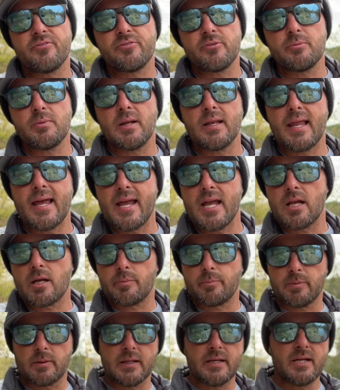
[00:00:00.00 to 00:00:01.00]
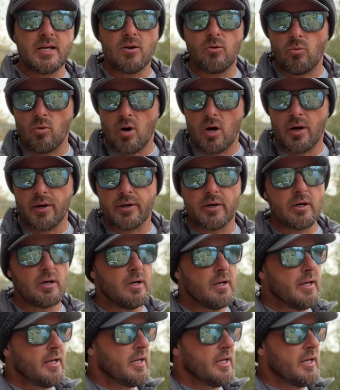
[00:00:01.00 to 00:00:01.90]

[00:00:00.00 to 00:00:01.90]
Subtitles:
from the lake, plenty of water.